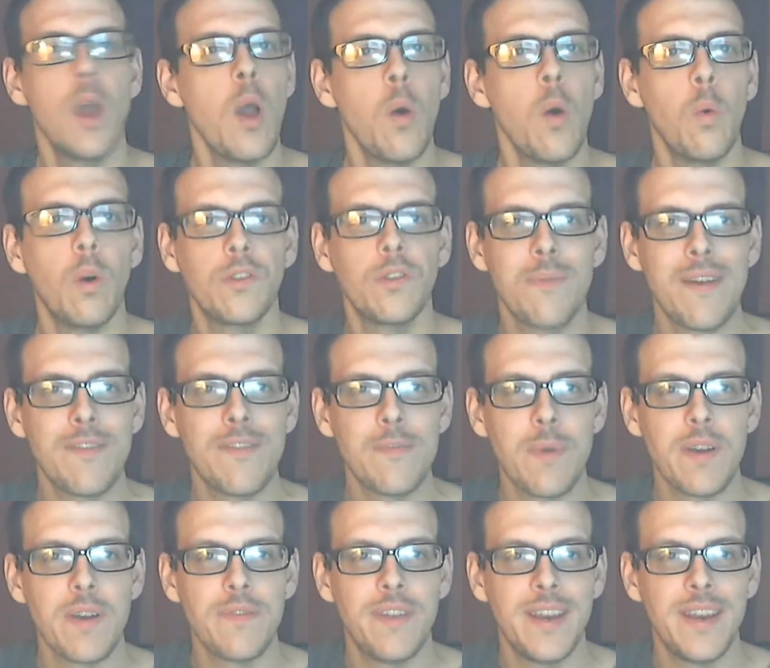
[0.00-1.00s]
What's up
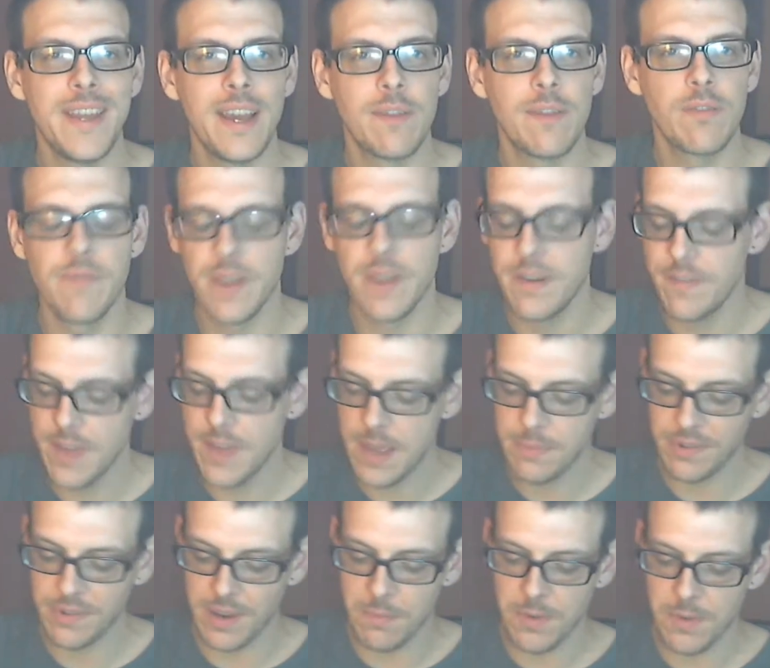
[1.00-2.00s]
everybody, Vin here from Vin
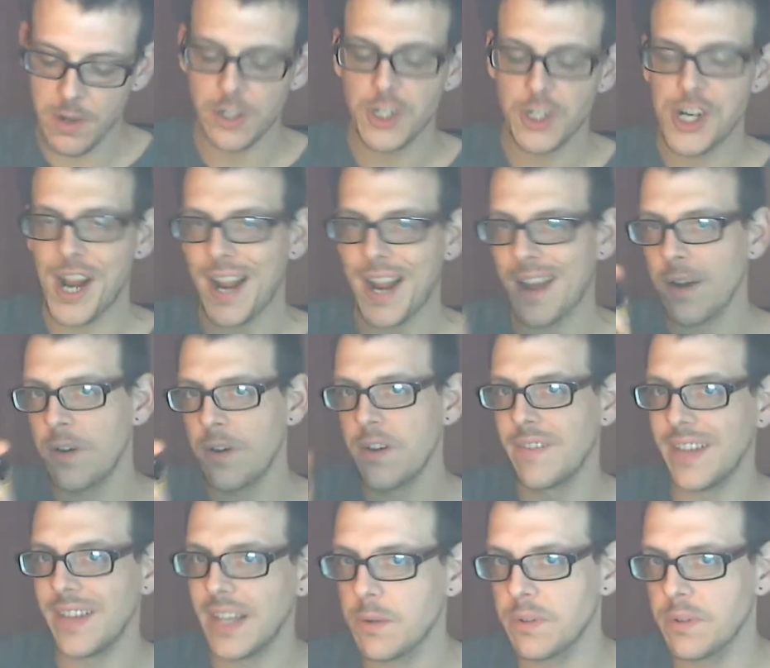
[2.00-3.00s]
Vapes, and we're going to check out
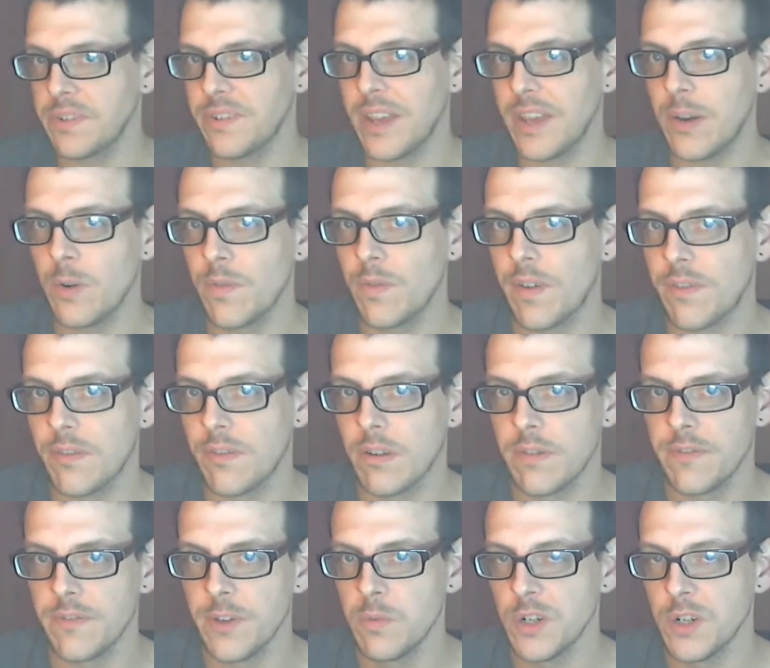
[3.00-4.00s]
another liquid sent over for
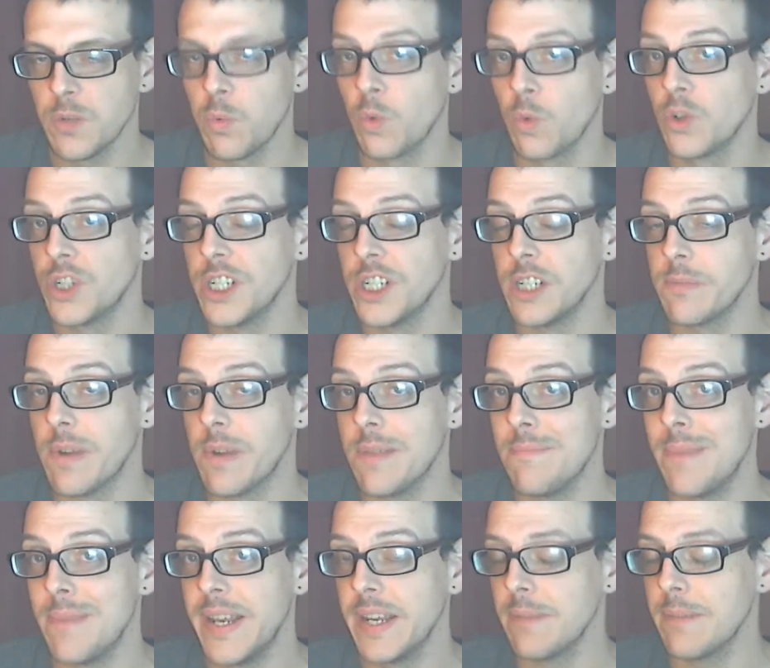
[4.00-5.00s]
review, which won't change my
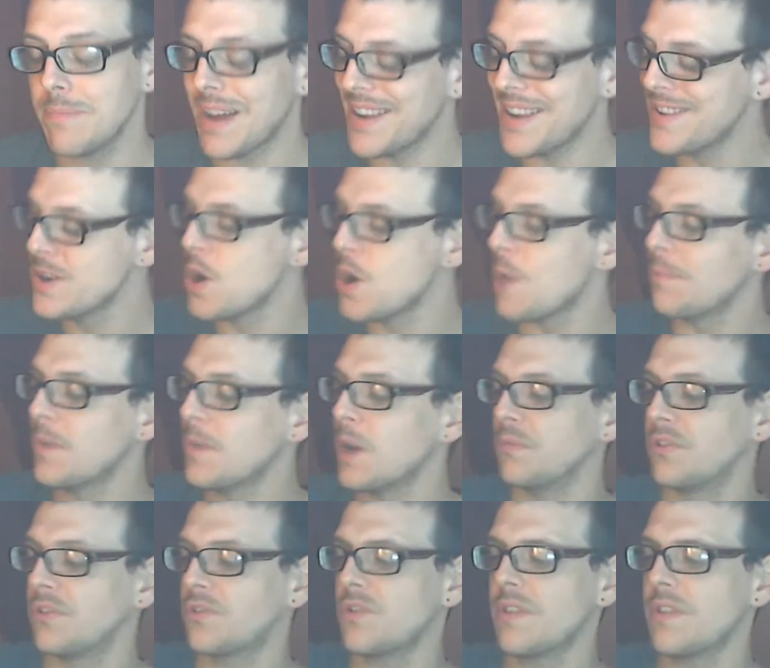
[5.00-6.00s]
opinion, by Nom
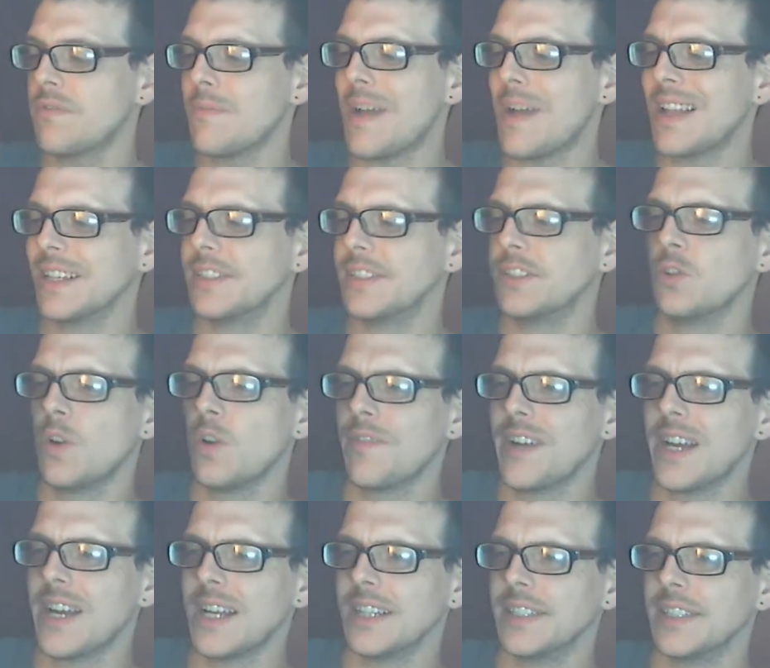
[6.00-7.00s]
Nomz, straight from Ireland,
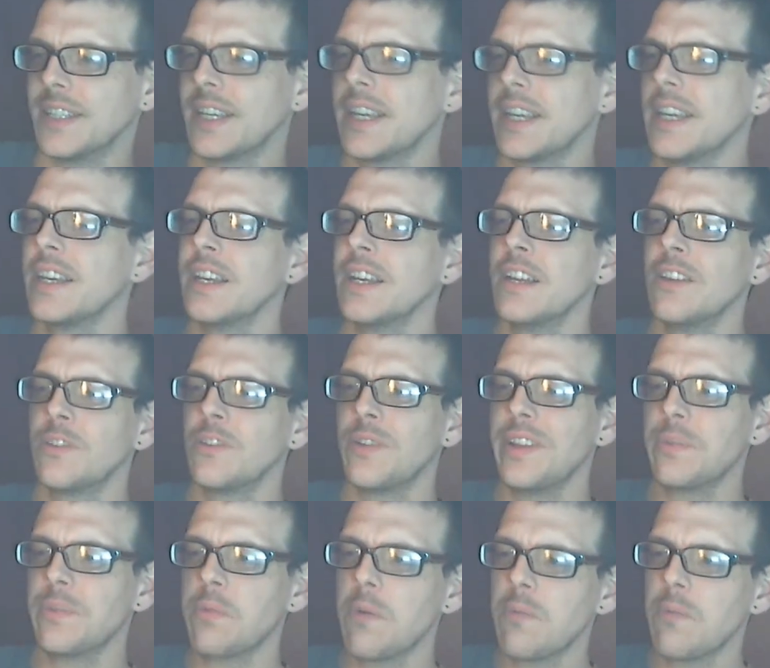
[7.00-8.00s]
Northern Ireland. So
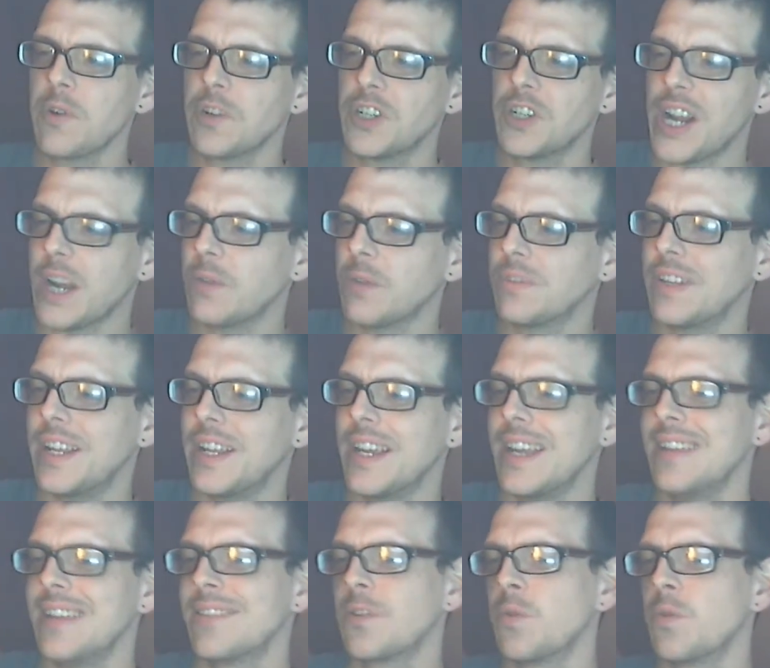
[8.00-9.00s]
this one we're going to check out
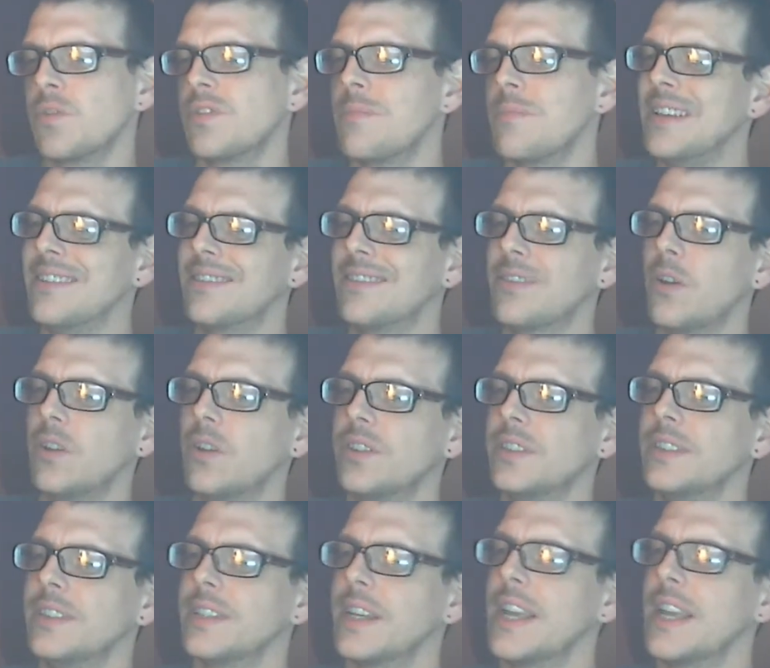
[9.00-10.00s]
today is going to be
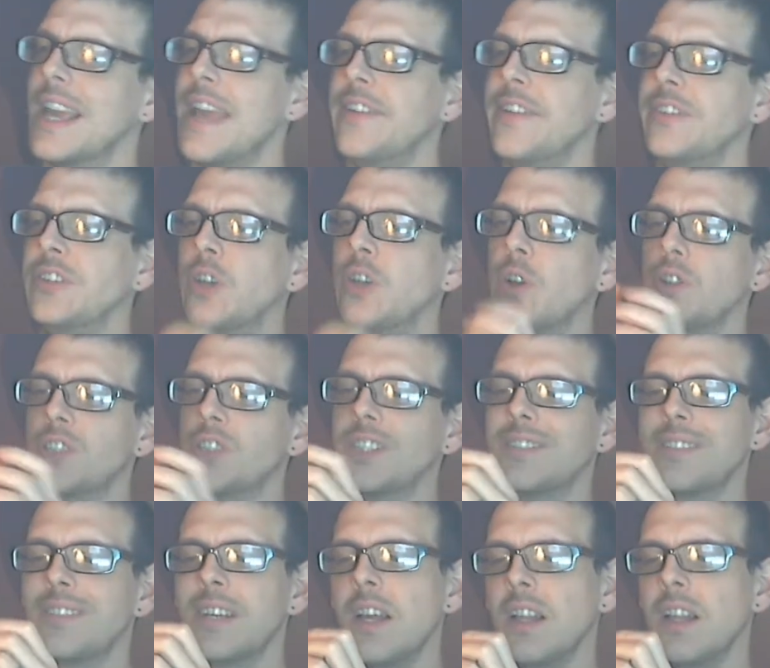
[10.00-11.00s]
Salted
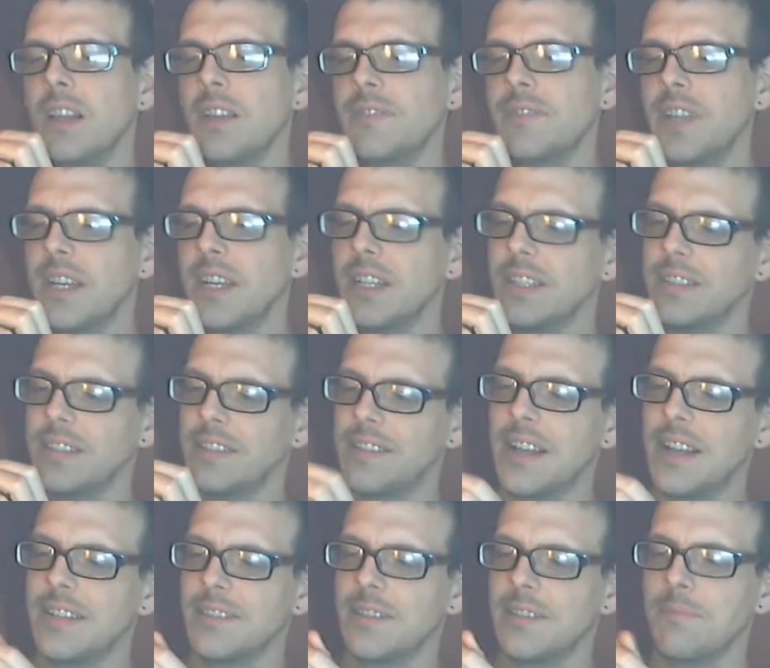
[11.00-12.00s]
Indulgence. Love the little
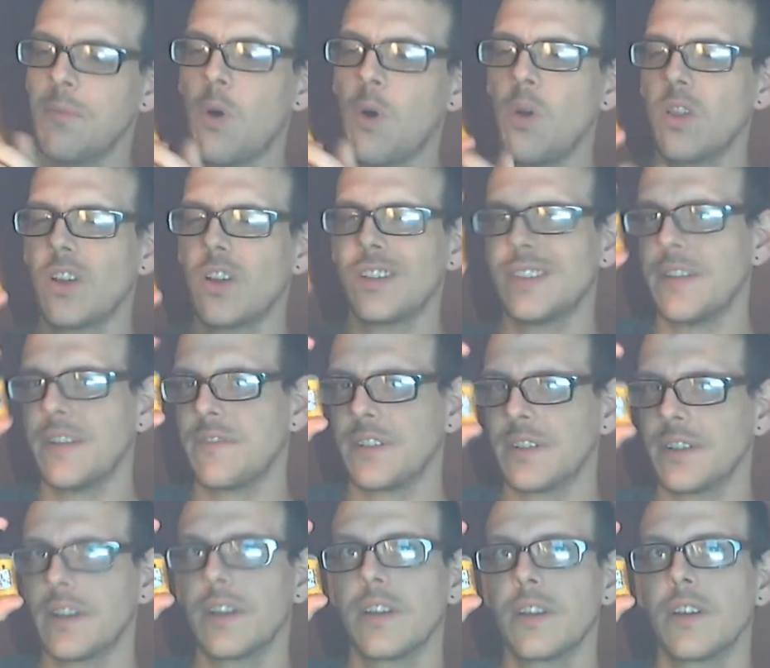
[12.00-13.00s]
designs for him. All got
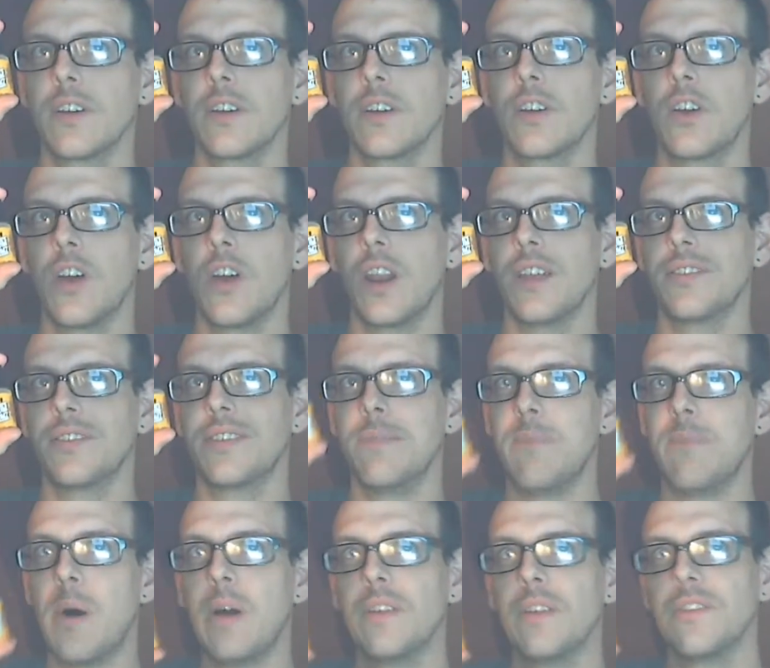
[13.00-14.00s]
different colours to the
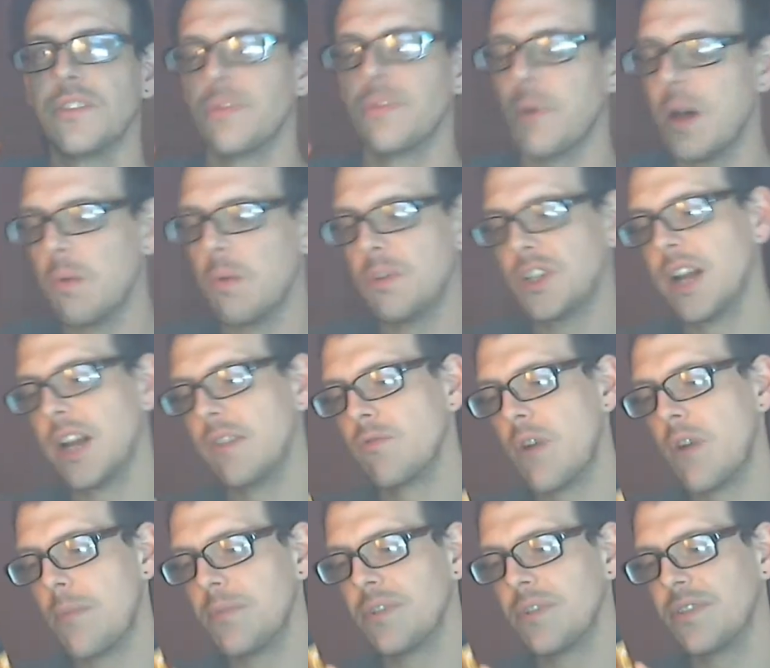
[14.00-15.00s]
bottles as well, which kind of
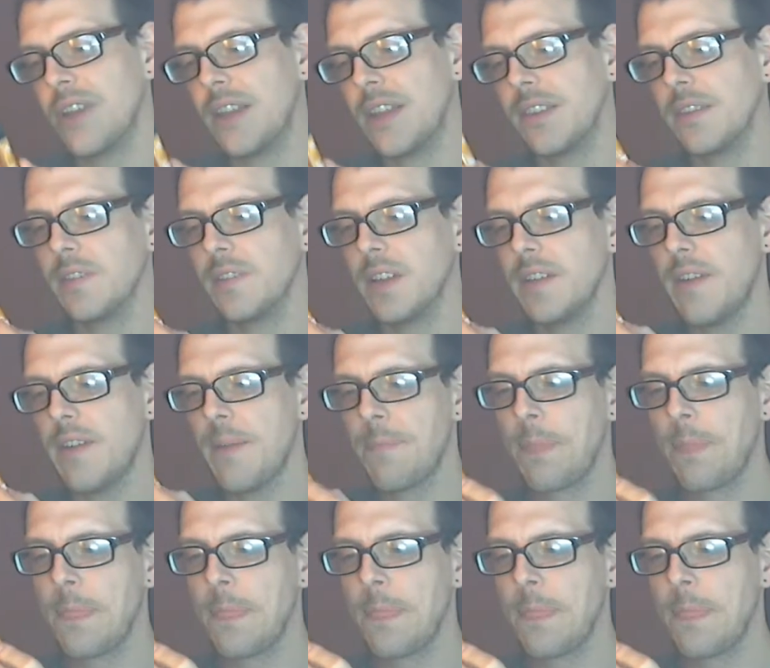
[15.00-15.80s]
represent the flavour.